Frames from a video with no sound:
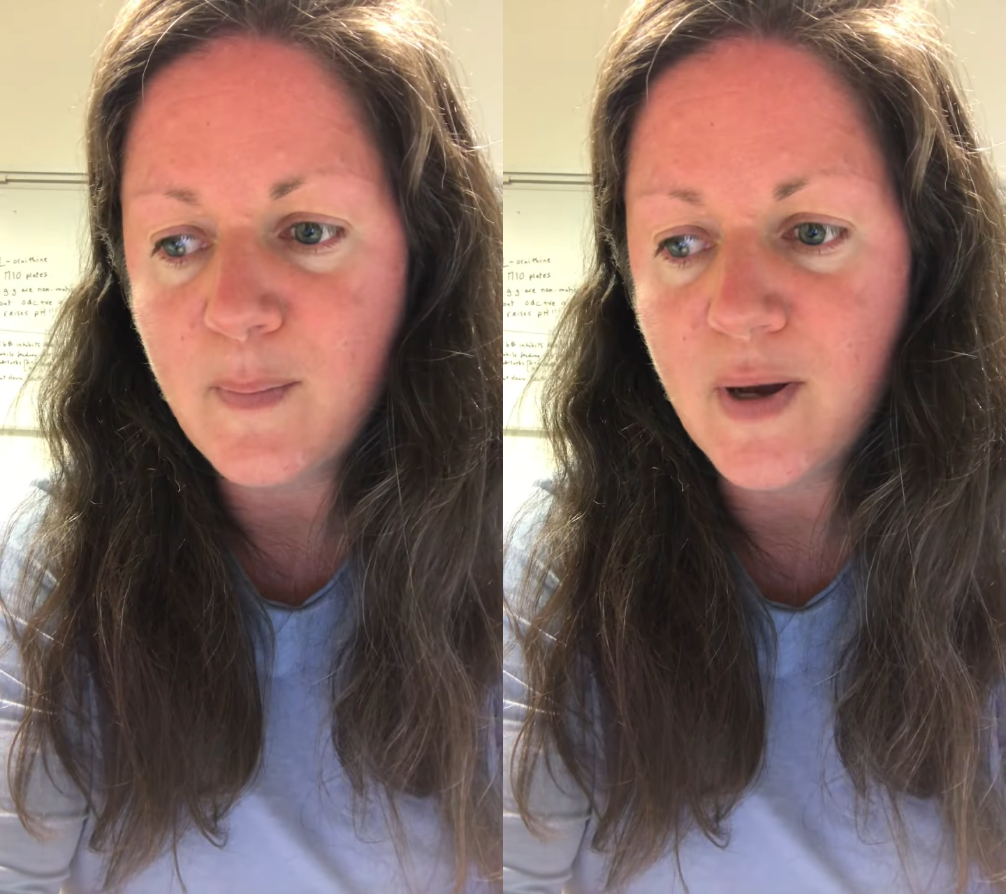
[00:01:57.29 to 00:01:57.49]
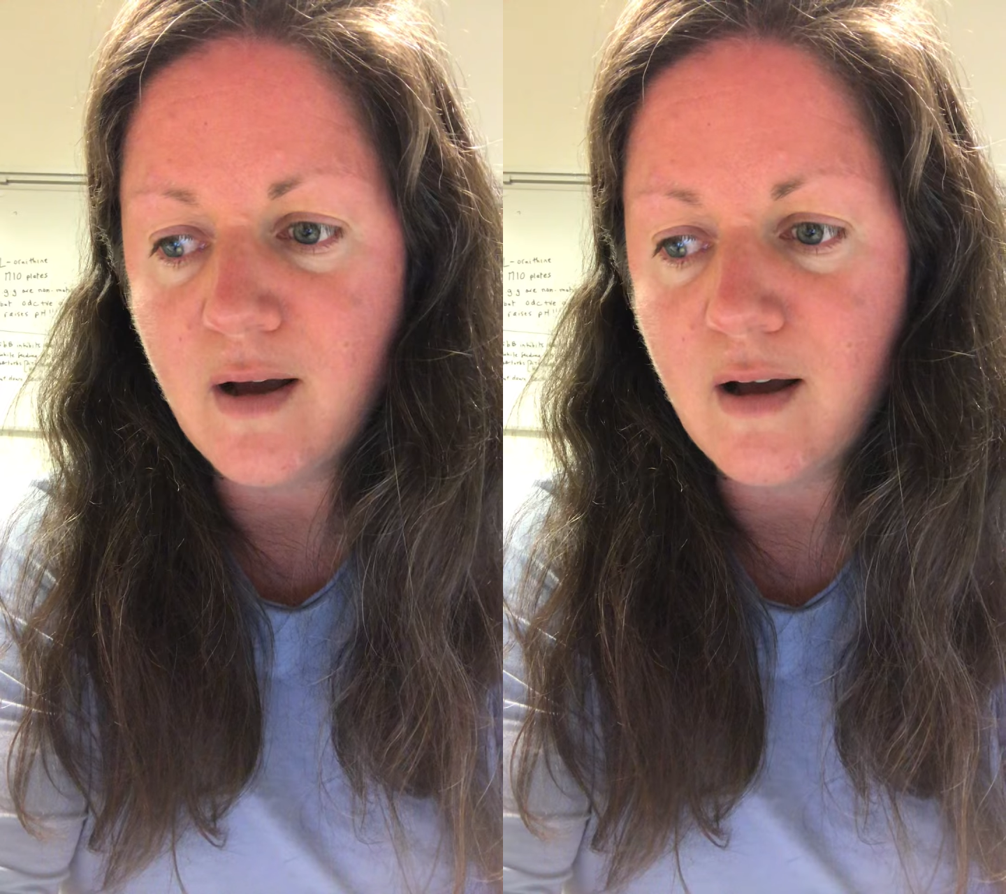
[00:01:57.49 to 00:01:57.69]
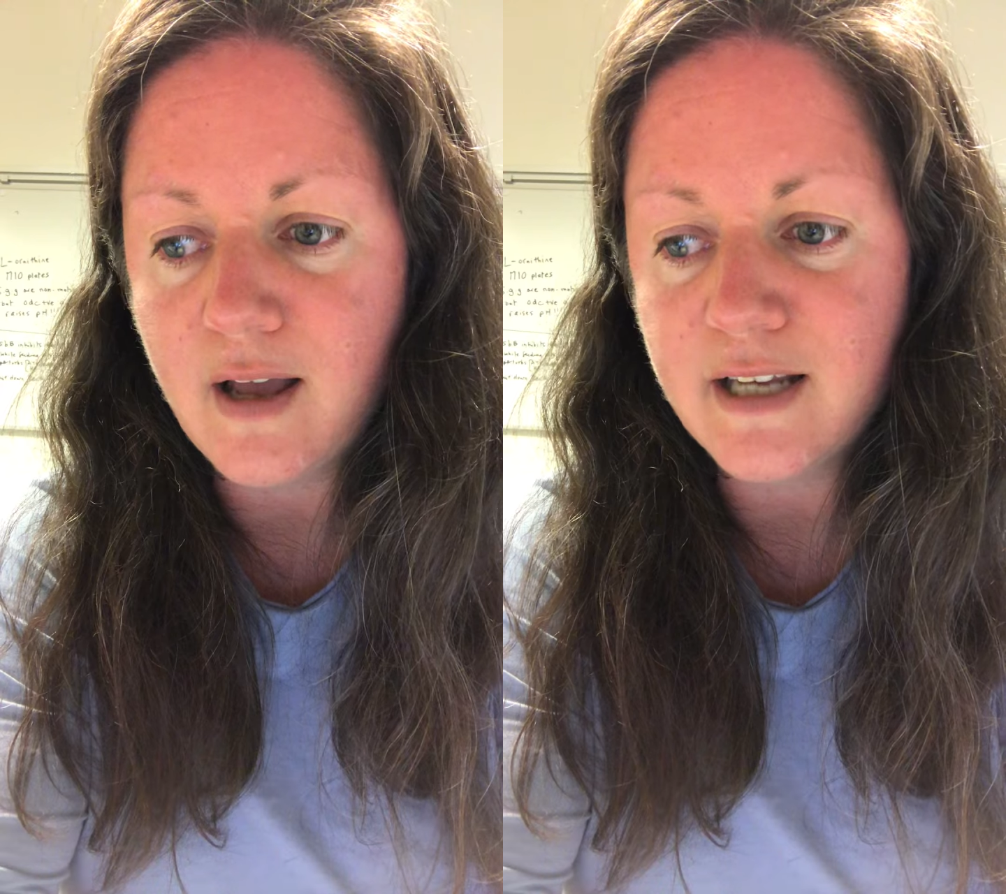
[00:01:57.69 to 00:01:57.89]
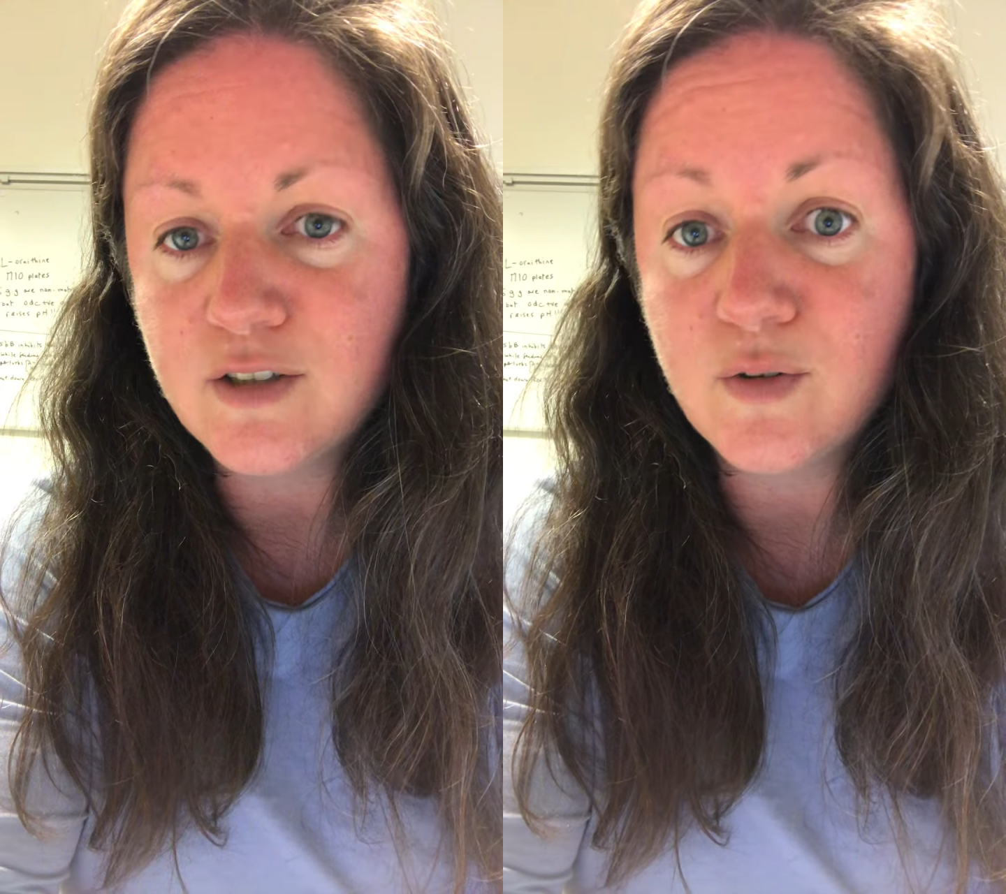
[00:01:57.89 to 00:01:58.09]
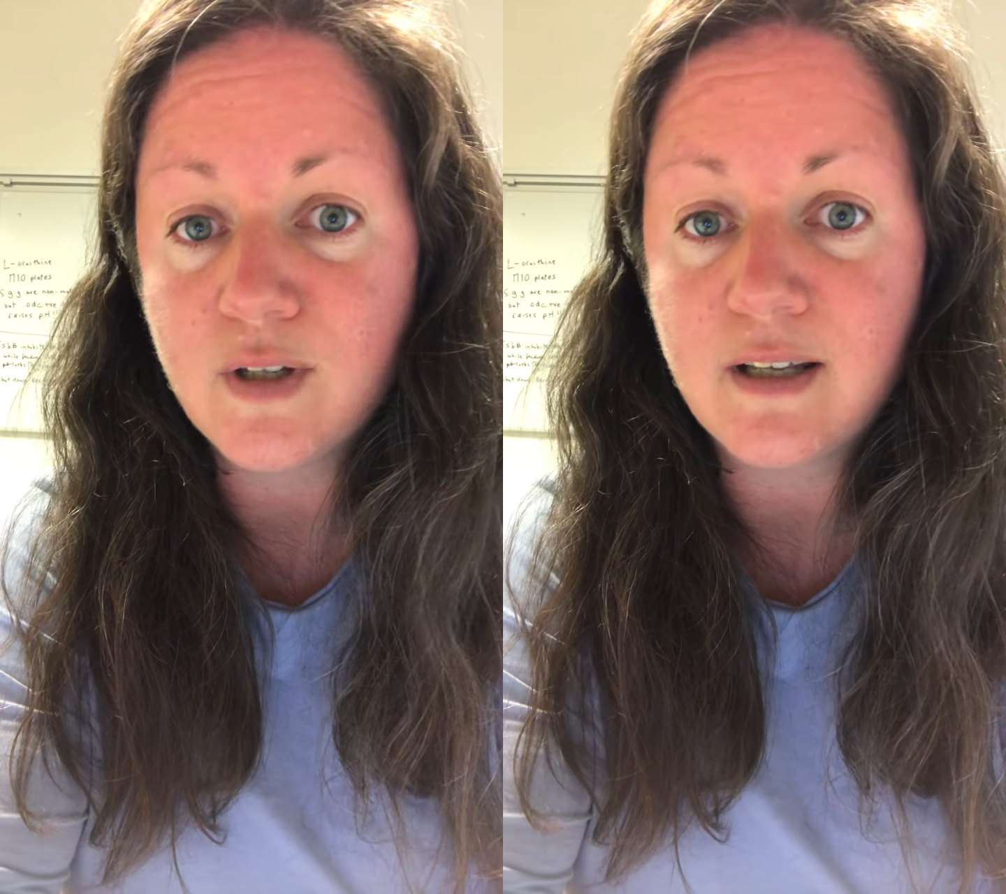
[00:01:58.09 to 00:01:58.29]
by
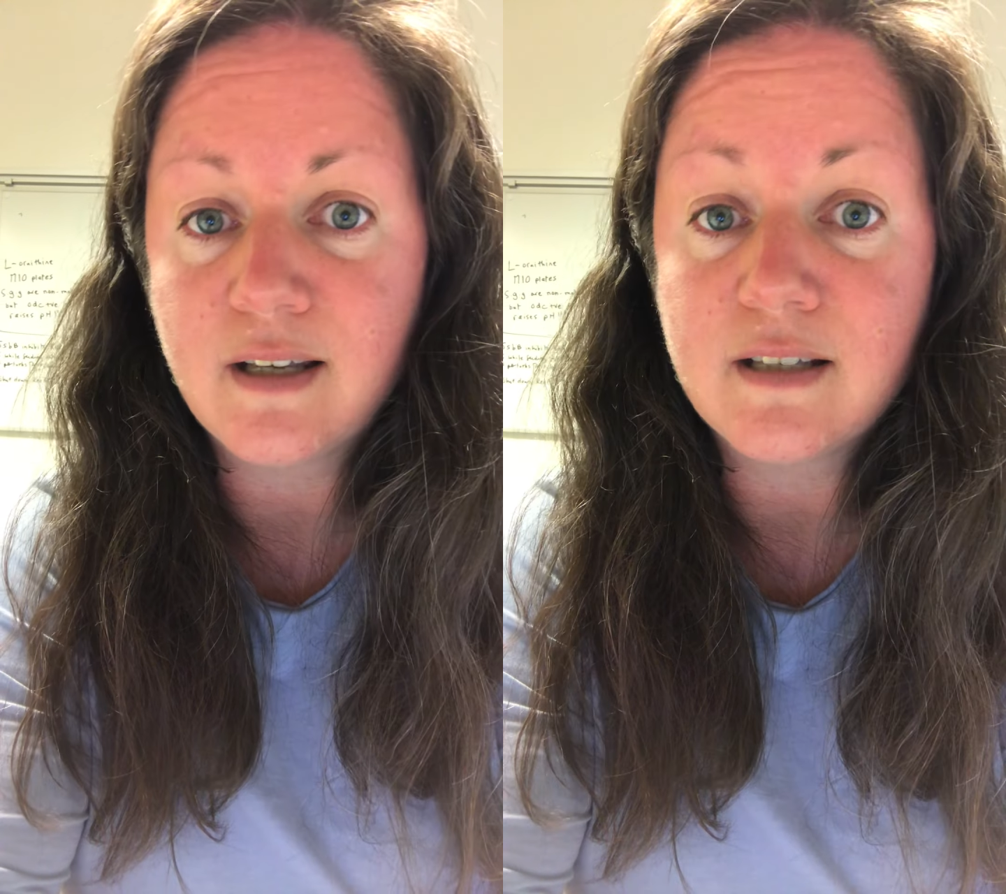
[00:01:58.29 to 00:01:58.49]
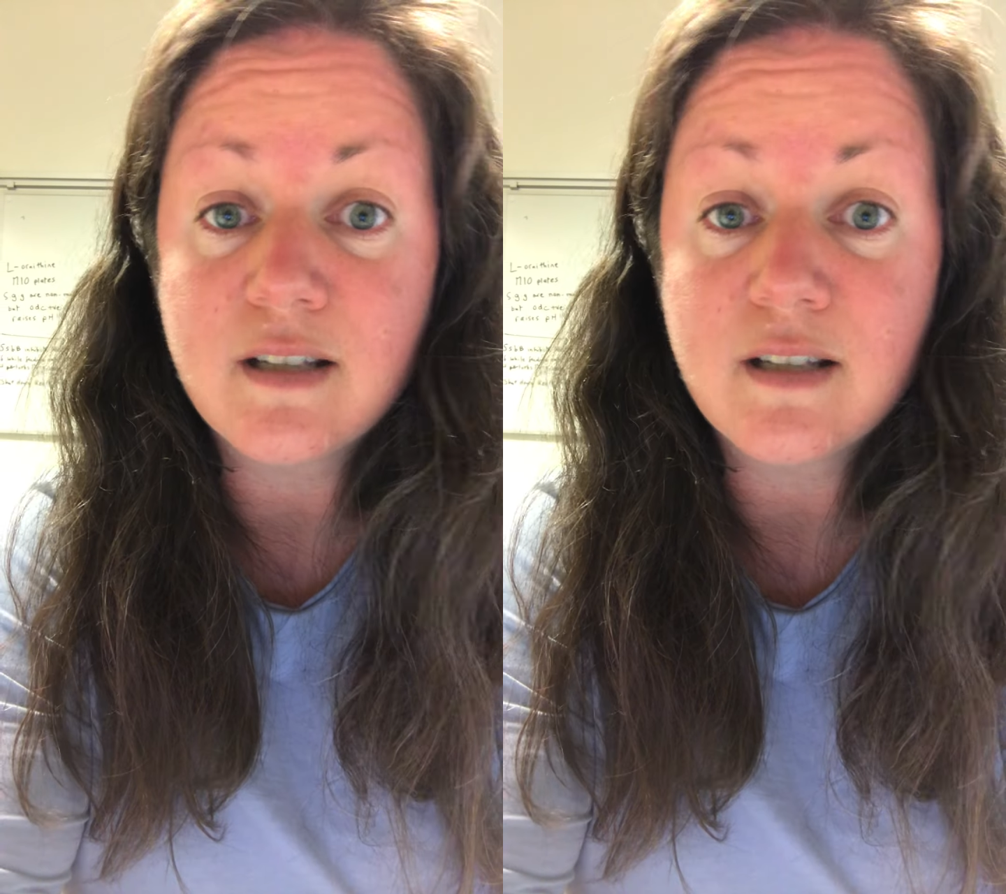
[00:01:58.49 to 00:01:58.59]
doing a